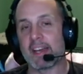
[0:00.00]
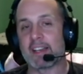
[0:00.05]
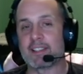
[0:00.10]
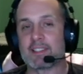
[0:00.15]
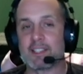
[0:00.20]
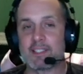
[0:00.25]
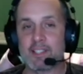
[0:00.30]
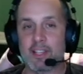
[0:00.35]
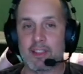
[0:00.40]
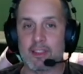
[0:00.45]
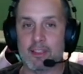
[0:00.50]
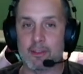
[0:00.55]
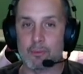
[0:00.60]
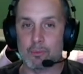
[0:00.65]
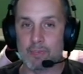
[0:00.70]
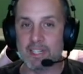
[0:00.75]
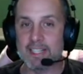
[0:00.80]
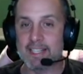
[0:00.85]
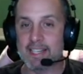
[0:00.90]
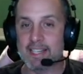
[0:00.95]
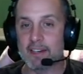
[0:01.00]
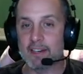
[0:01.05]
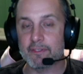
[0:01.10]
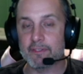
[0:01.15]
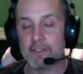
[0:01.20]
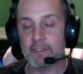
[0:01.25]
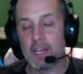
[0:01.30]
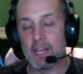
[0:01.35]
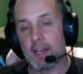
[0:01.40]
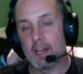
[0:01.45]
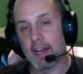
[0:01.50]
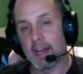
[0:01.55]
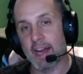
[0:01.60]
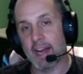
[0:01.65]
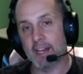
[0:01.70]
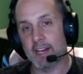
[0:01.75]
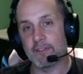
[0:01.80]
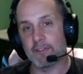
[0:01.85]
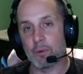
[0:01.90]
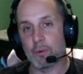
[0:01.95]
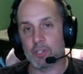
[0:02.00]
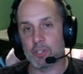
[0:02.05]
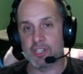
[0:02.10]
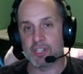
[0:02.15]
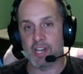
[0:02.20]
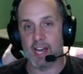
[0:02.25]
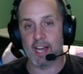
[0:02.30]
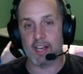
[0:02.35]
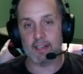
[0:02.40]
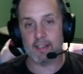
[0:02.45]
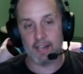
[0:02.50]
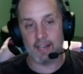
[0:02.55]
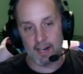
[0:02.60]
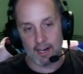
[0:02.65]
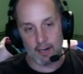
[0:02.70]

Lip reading: because it's a 3 diff. And a 4 check.